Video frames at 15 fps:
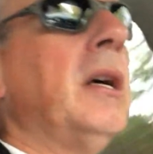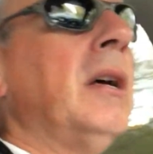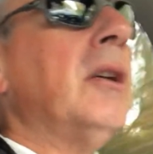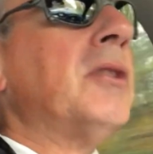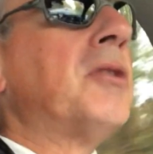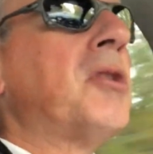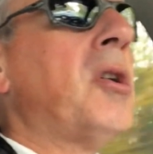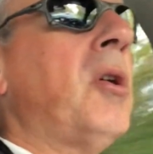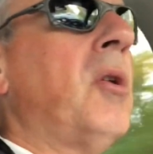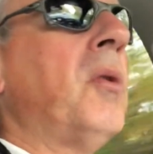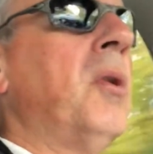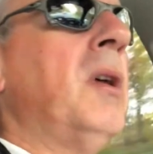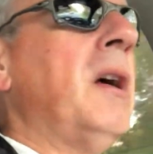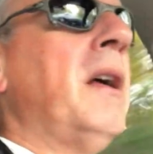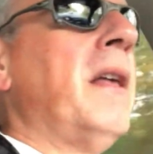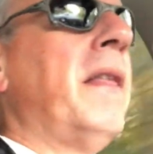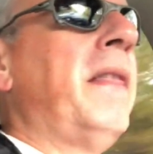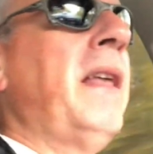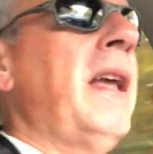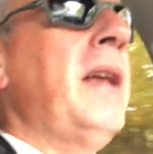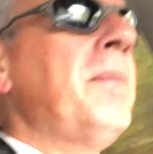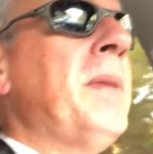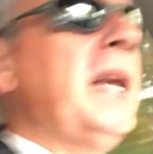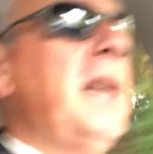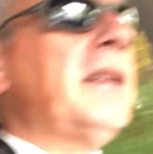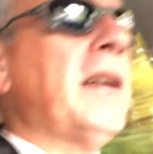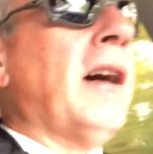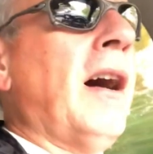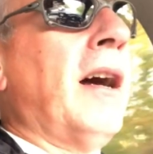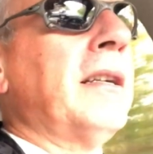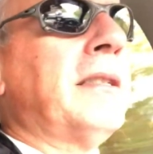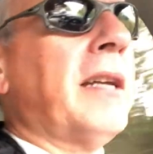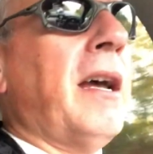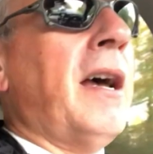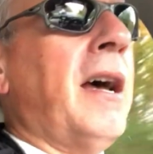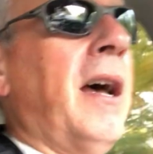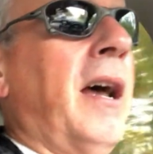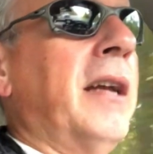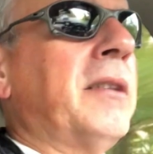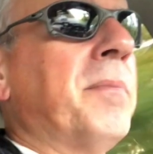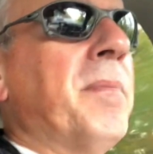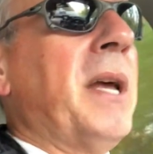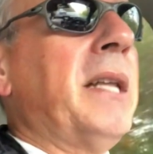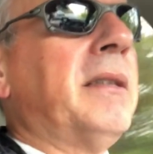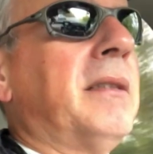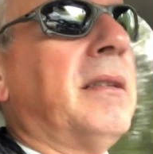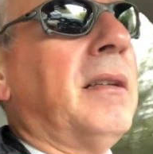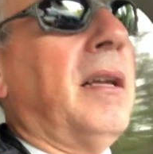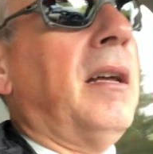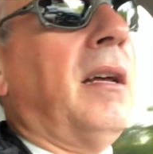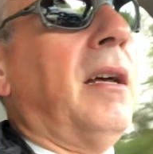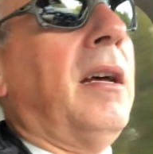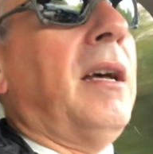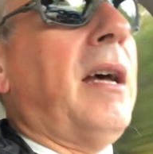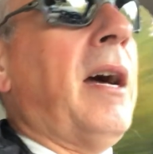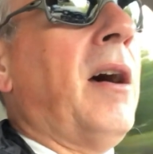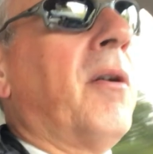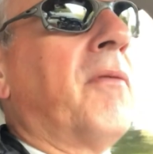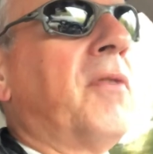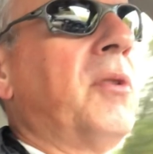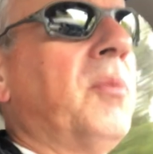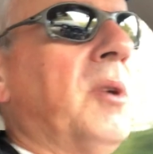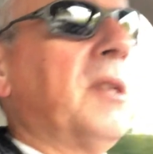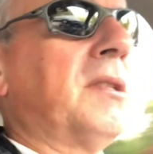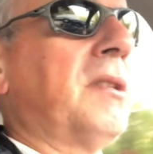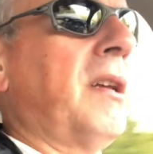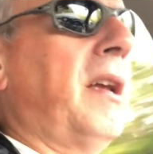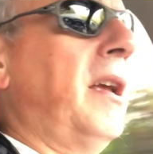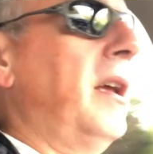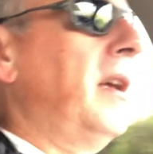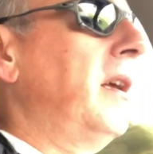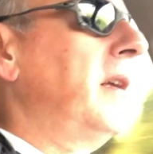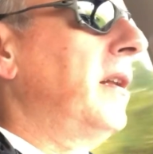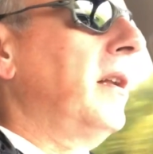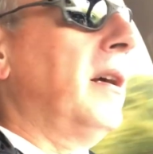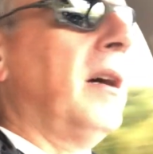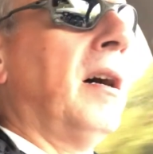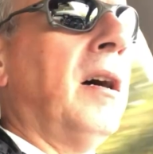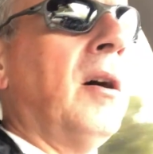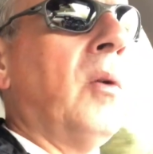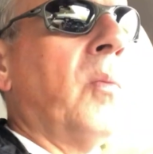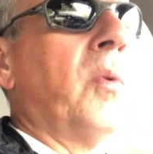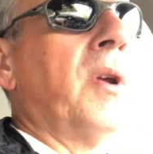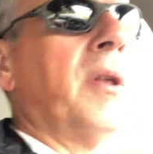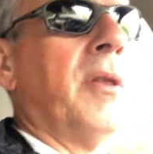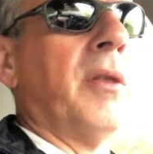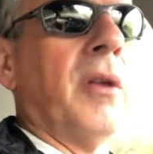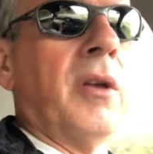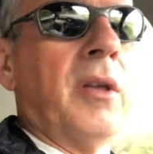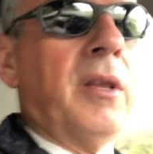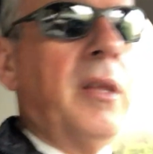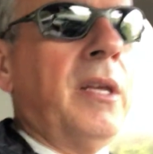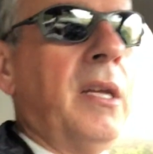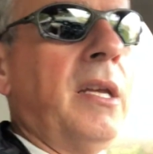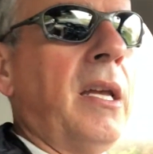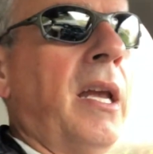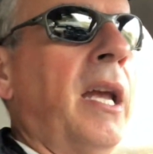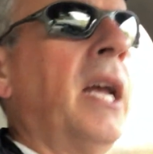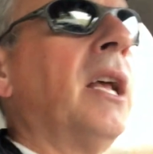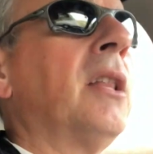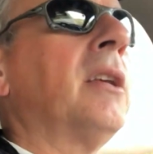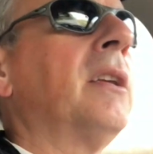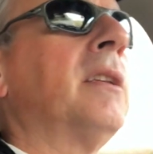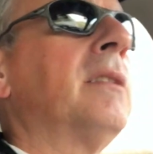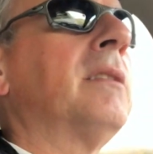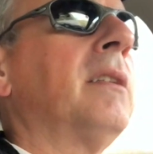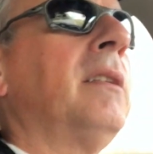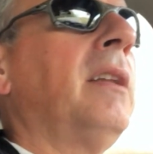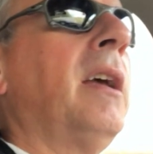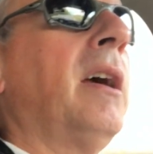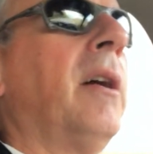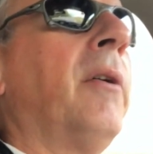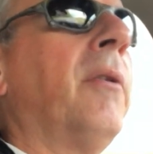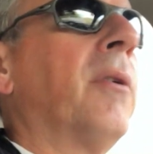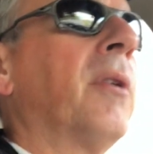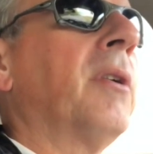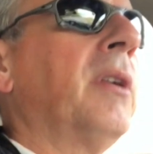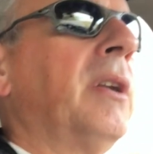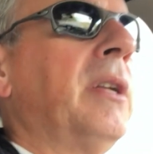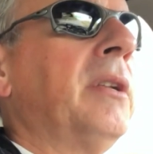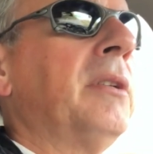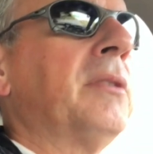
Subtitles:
So they made contact, however you want to say it, with the aliens, and now are in